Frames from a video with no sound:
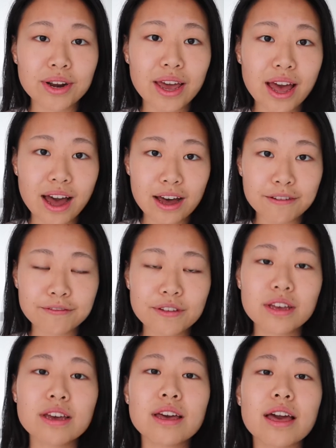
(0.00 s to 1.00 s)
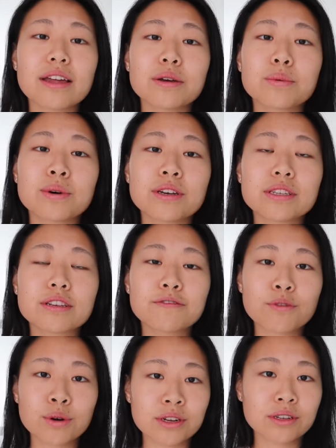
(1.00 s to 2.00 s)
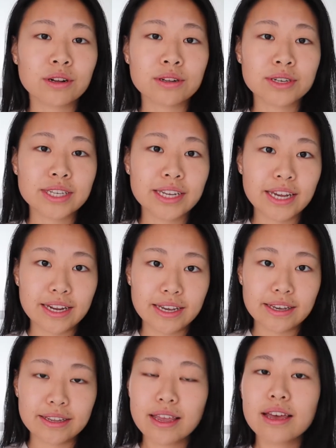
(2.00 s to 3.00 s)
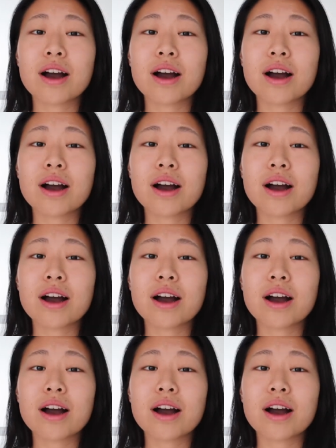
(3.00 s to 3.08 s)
and a half, and it was CA$40.